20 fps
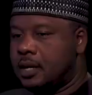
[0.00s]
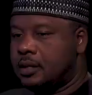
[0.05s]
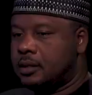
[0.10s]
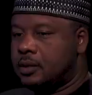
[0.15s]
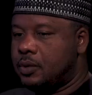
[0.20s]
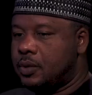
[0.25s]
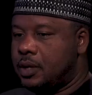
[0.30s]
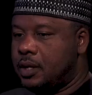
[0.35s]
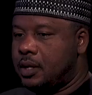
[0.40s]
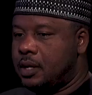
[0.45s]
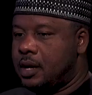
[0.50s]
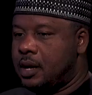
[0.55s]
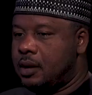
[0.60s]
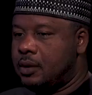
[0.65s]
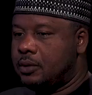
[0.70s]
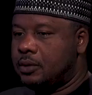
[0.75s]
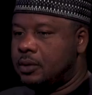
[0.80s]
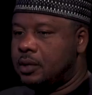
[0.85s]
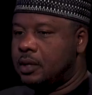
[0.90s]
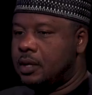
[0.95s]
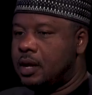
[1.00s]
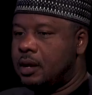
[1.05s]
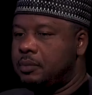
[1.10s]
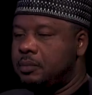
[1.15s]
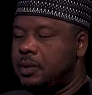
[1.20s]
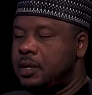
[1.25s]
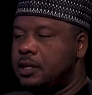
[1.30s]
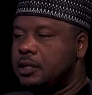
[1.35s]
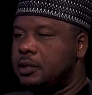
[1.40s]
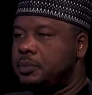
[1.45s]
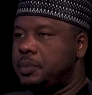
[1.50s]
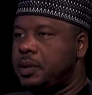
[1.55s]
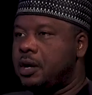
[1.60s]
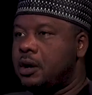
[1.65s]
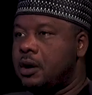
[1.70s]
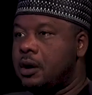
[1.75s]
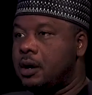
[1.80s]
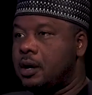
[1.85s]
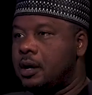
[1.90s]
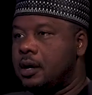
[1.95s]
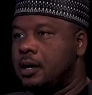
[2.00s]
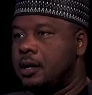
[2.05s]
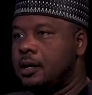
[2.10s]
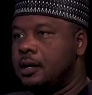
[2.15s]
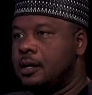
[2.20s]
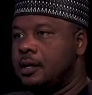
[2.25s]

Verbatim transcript: a word in Hausa that means peacock.